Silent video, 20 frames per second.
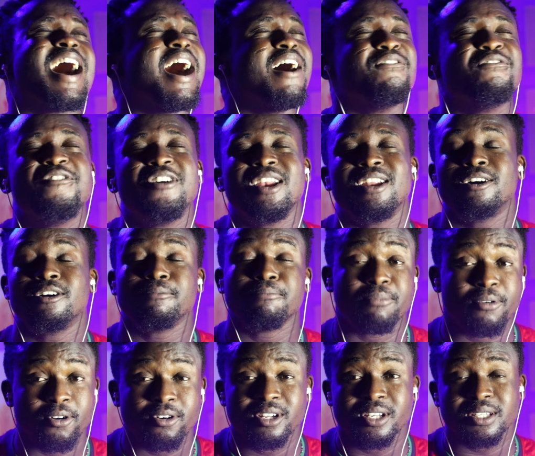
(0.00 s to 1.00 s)
I feel
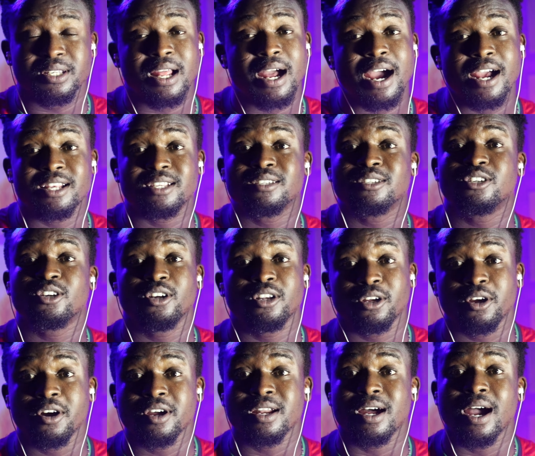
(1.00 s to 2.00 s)
bro, this guy is
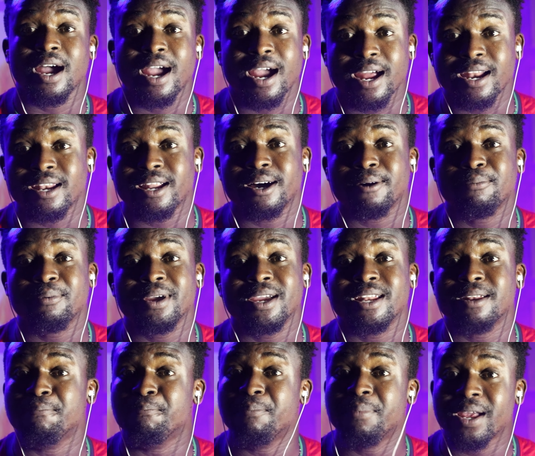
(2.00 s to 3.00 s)
surely gonna end up
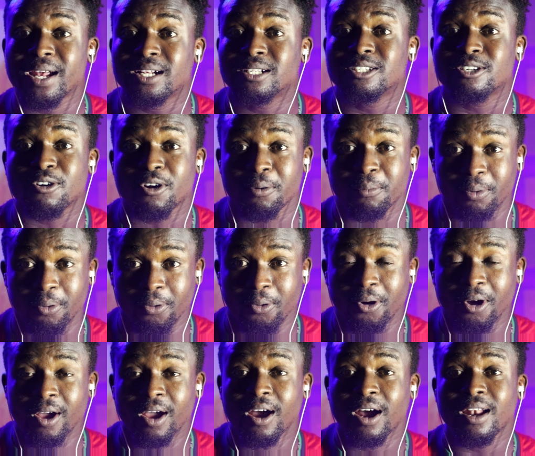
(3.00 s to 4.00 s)
in big trouble.